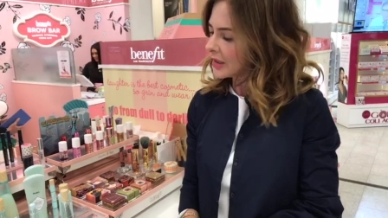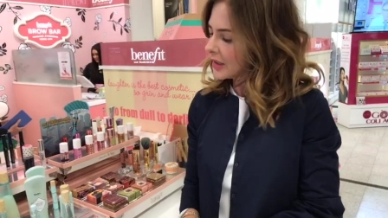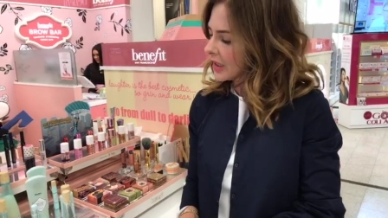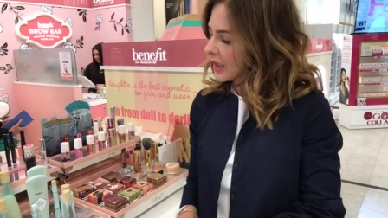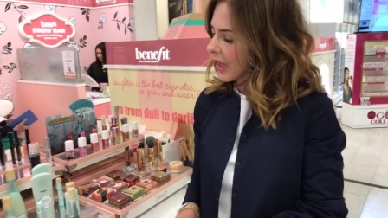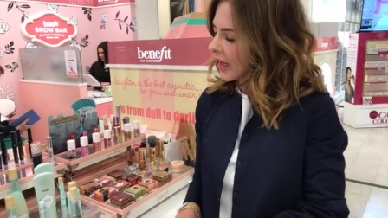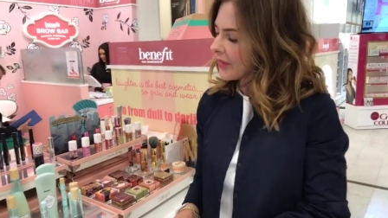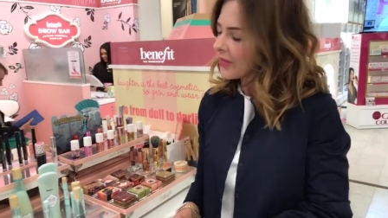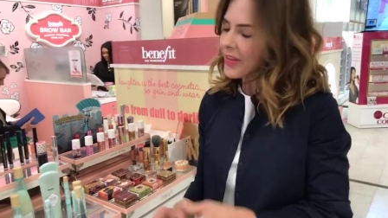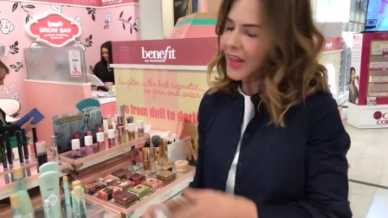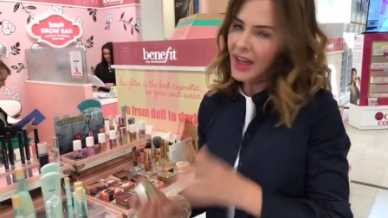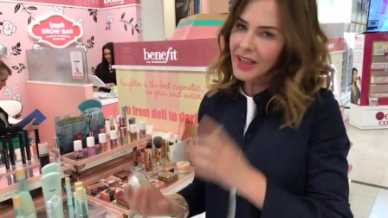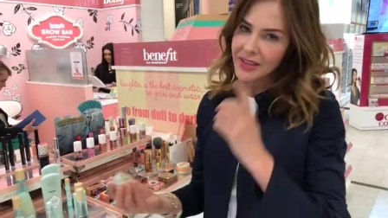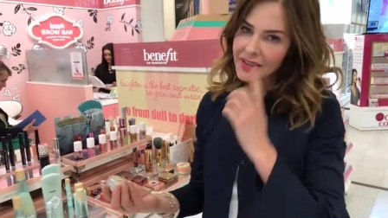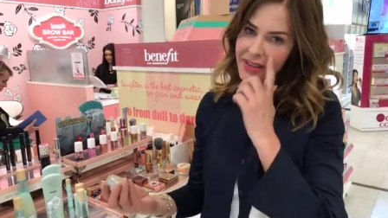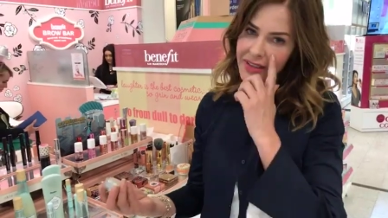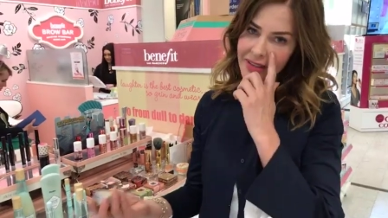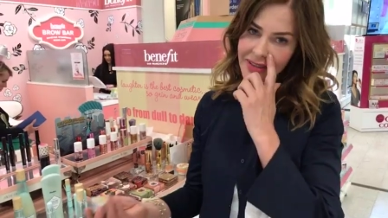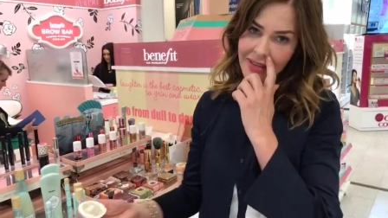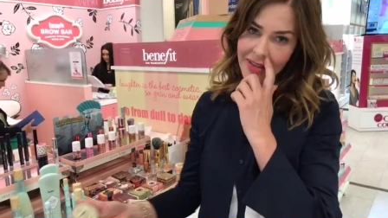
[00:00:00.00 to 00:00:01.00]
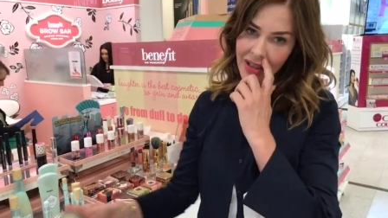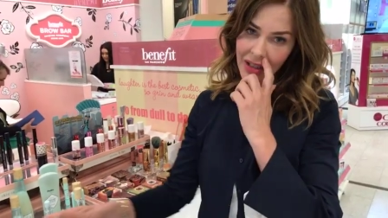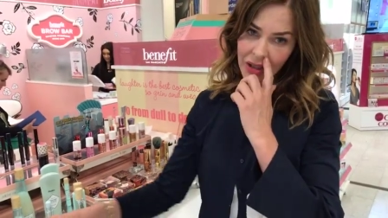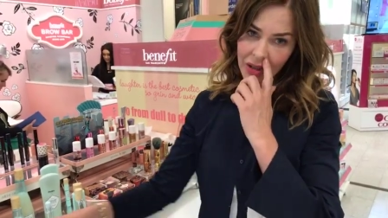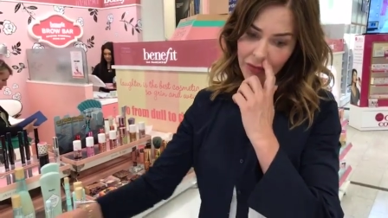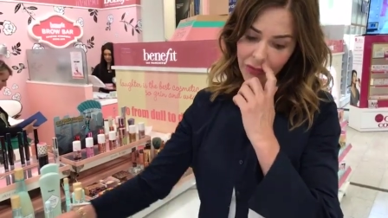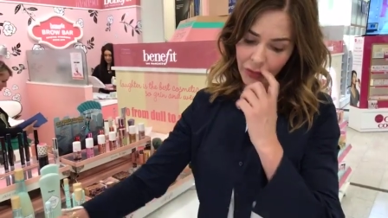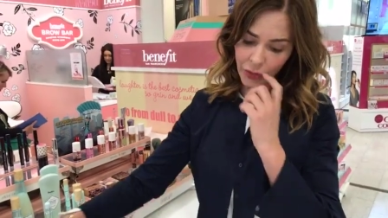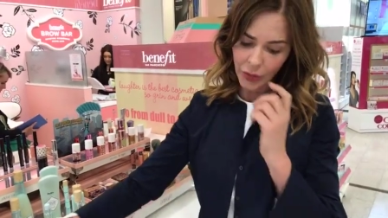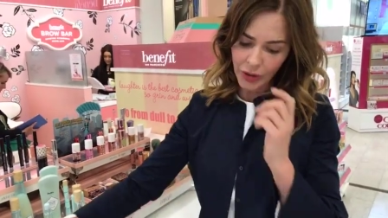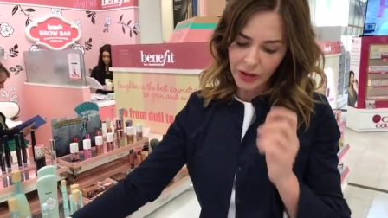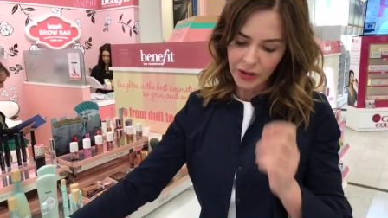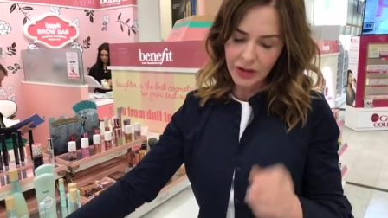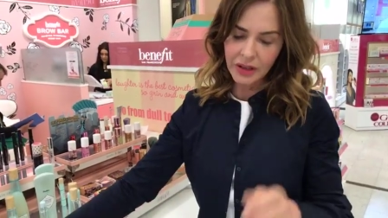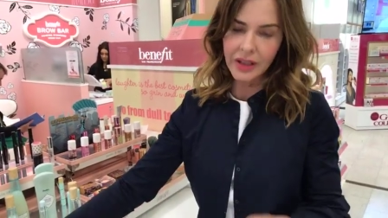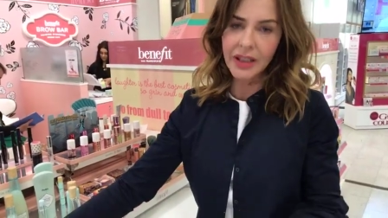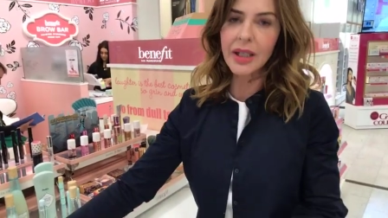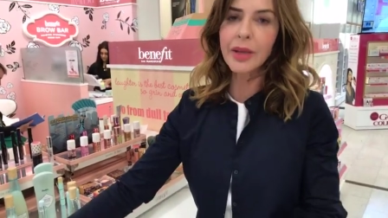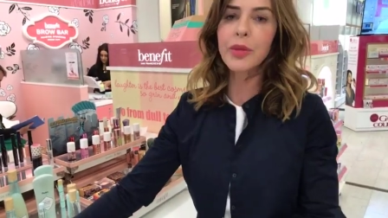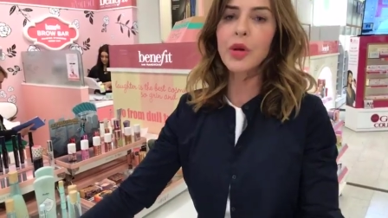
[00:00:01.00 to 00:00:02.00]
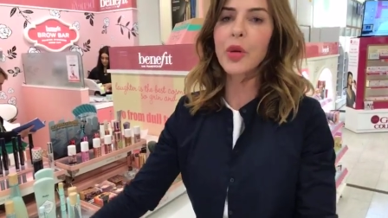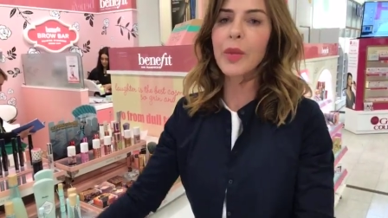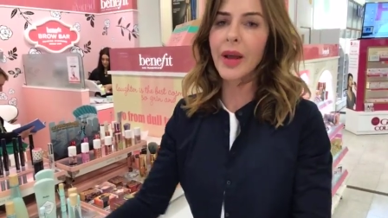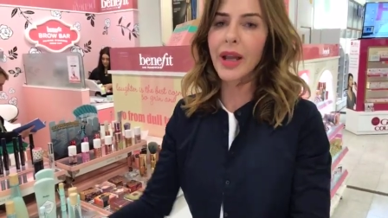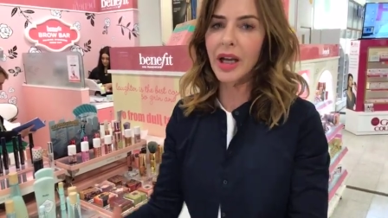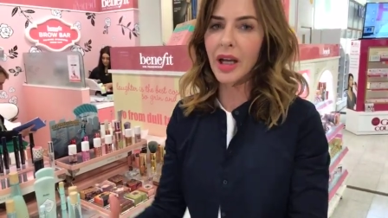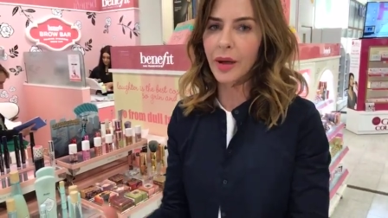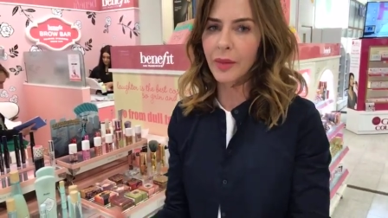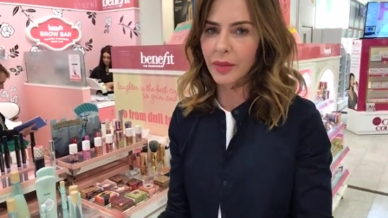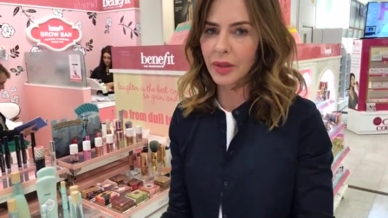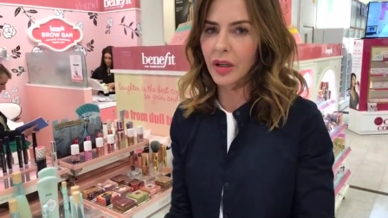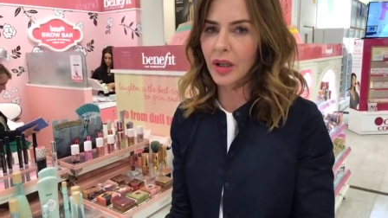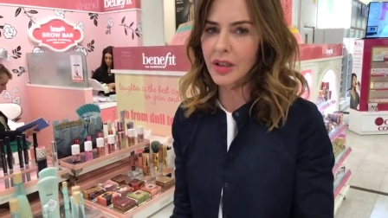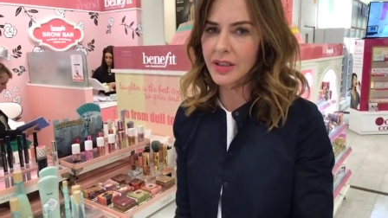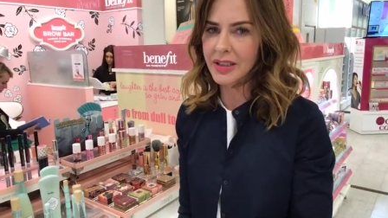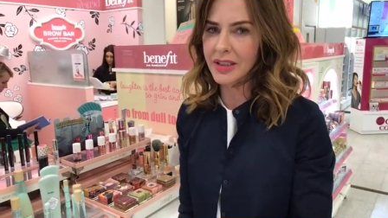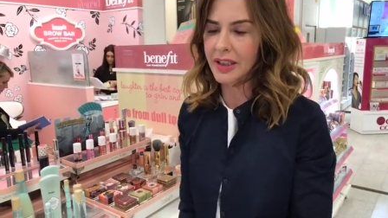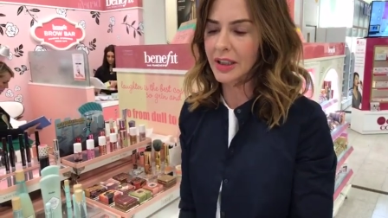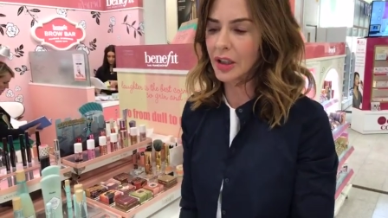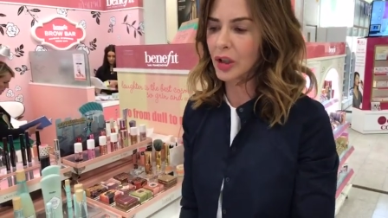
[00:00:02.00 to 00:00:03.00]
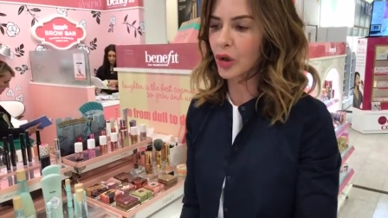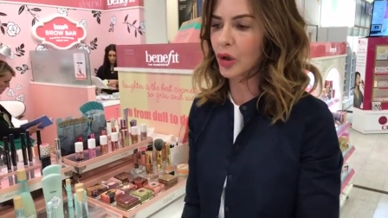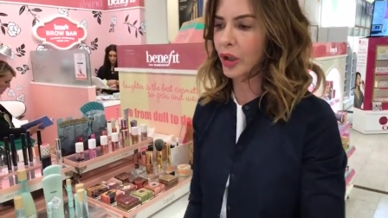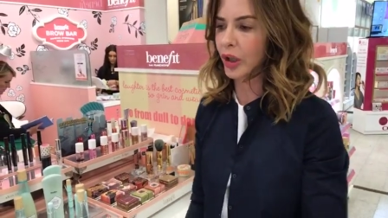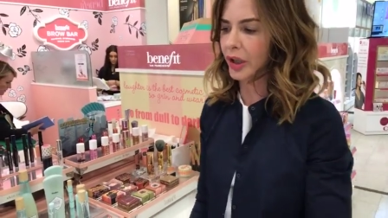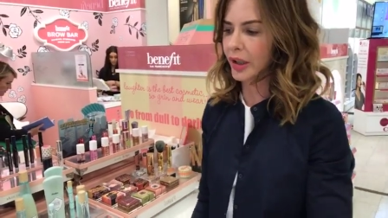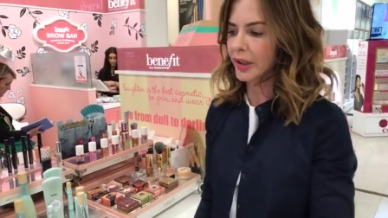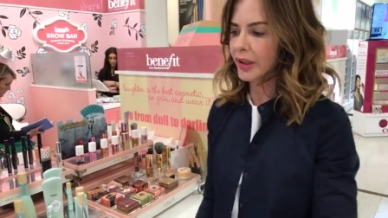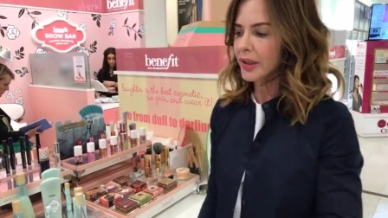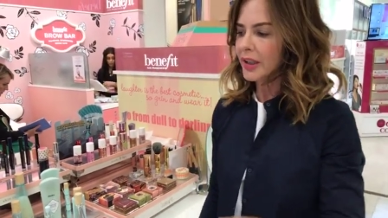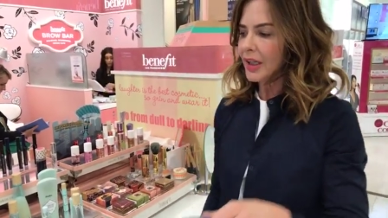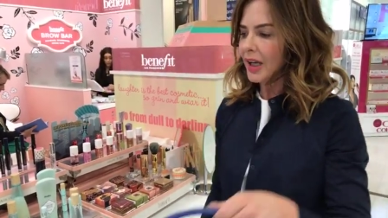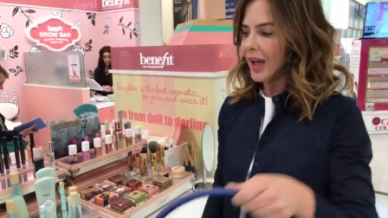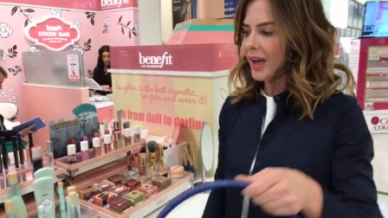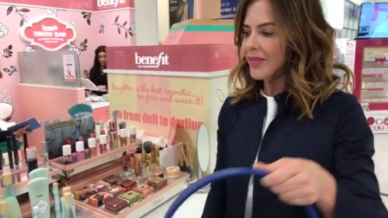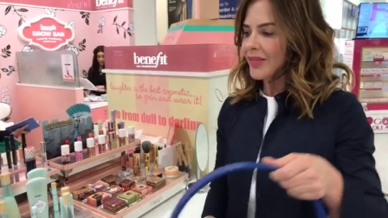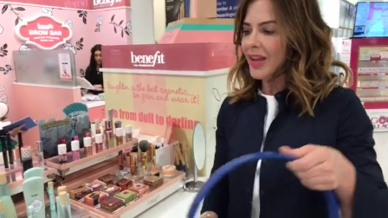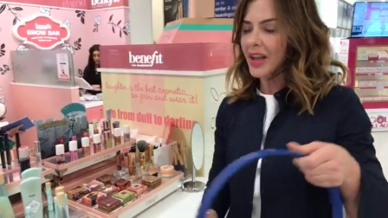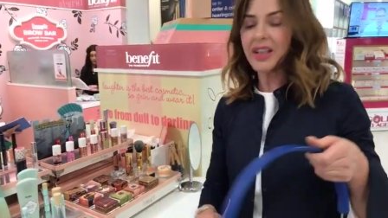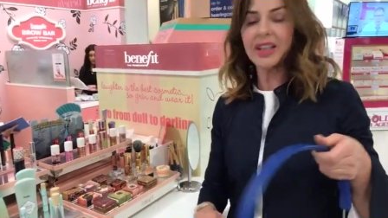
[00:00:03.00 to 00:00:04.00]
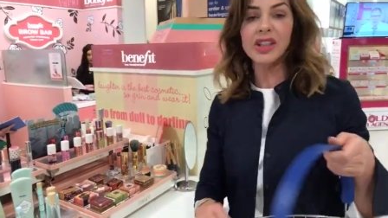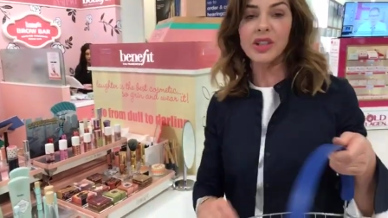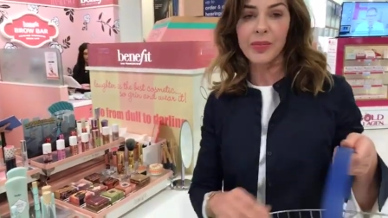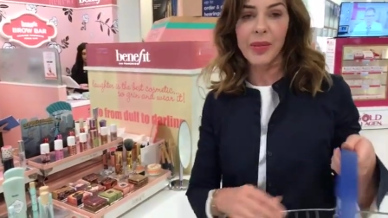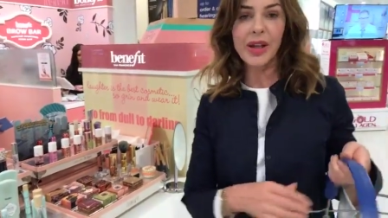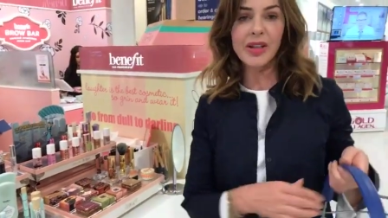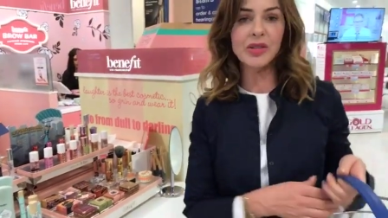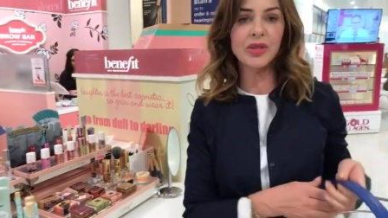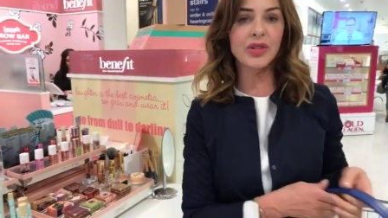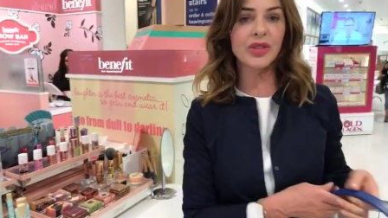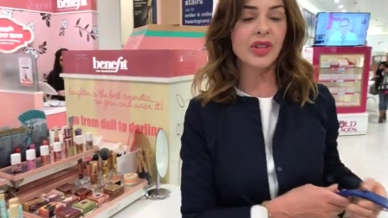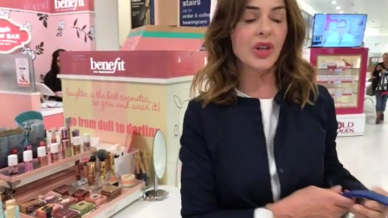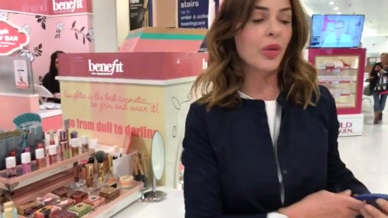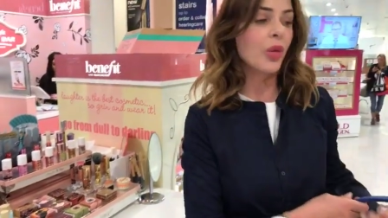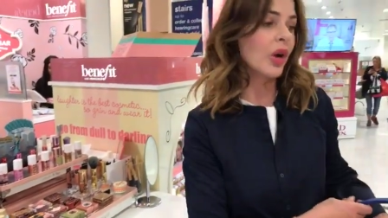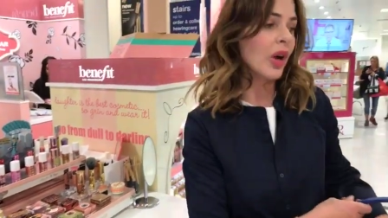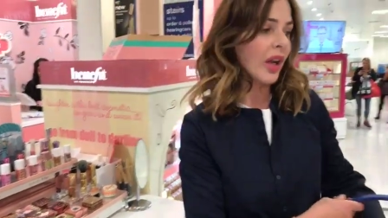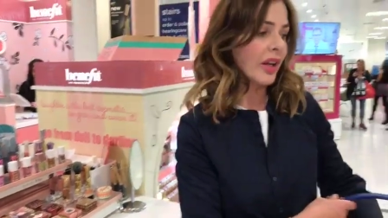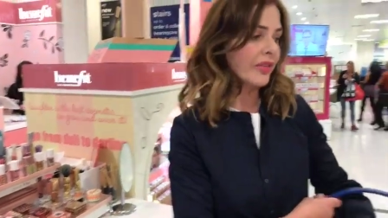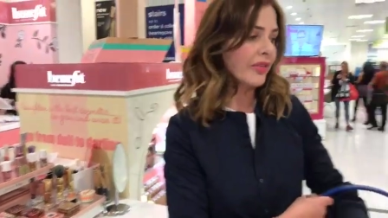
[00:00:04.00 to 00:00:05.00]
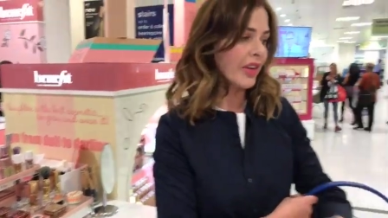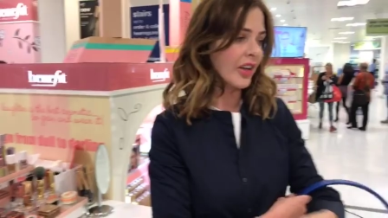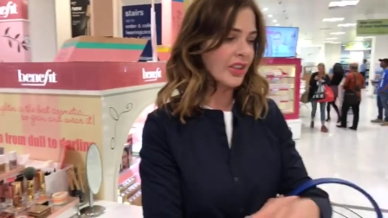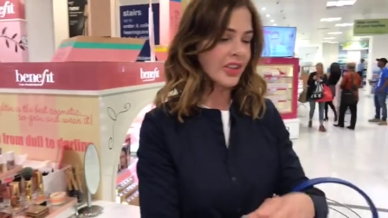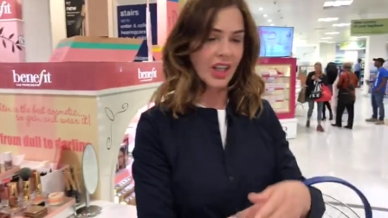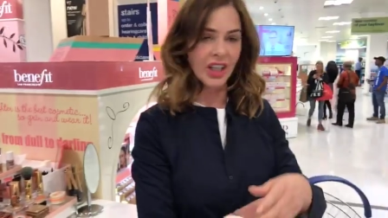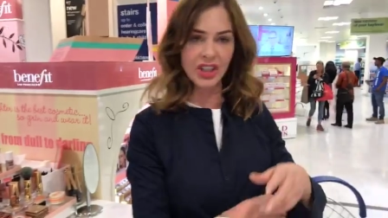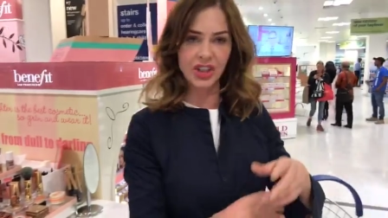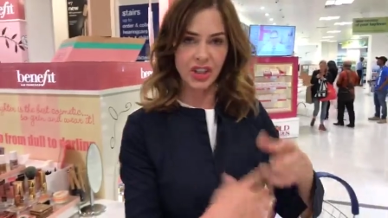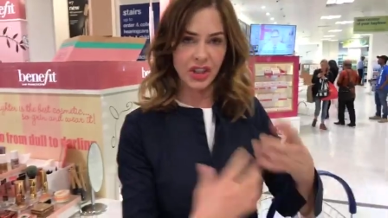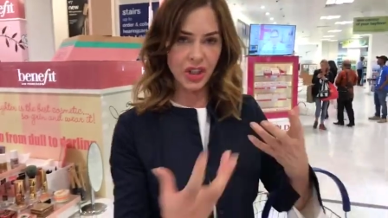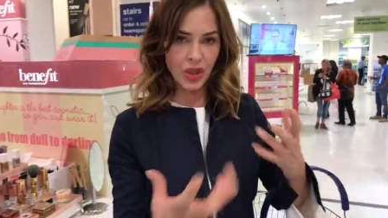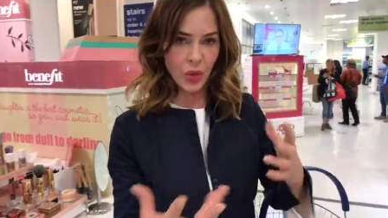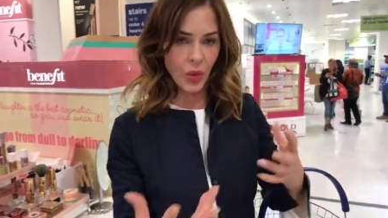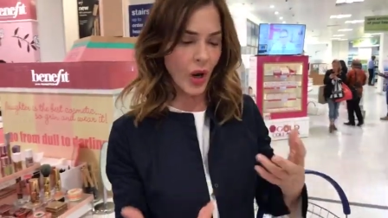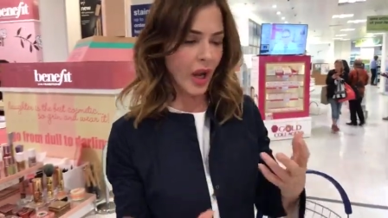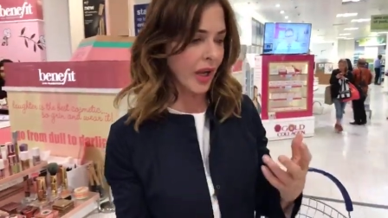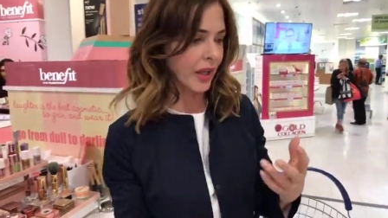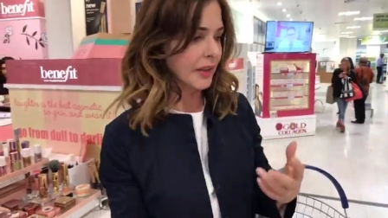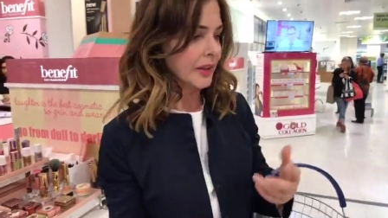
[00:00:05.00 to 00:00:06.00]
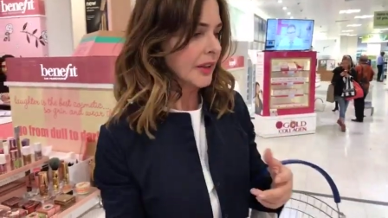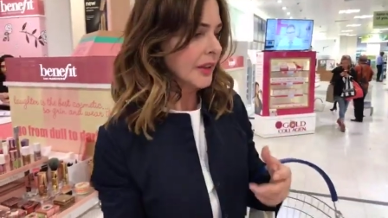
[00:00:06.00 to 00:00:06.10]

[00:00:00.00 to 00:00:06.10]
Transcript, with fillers: And that in itself will keep your makeup lasting longer. And then it depends also what kind of foundation you wear.